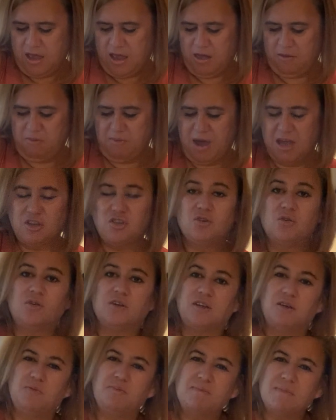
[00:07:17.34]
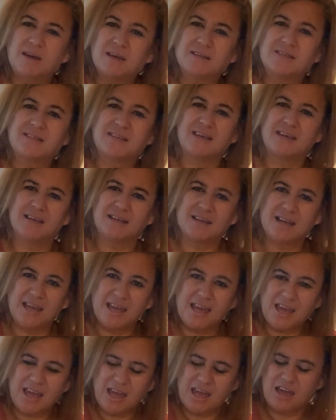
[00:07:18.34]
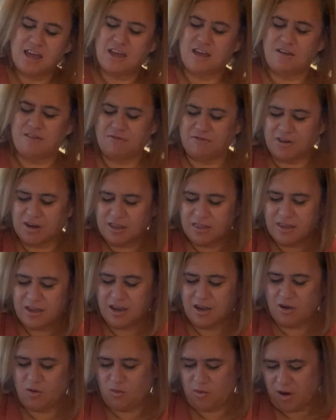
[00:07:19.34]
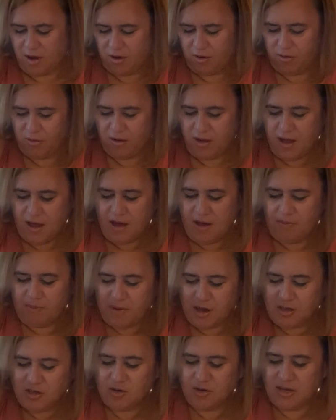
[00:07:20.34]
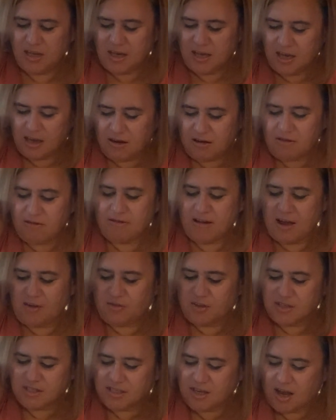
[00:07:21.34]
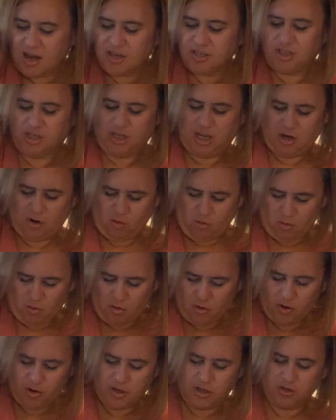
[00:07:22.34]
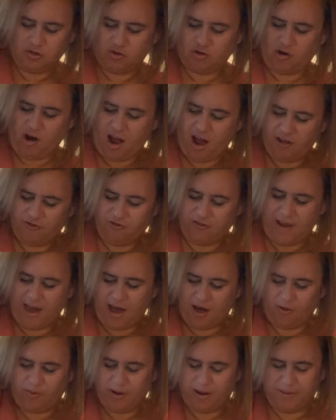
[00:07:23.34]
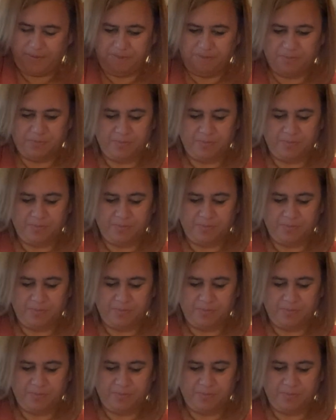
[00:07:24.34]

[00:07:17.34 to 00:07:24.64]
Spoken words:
And make sure you mix it, everything well. Make sure you get around the sides, you get all your dry flour.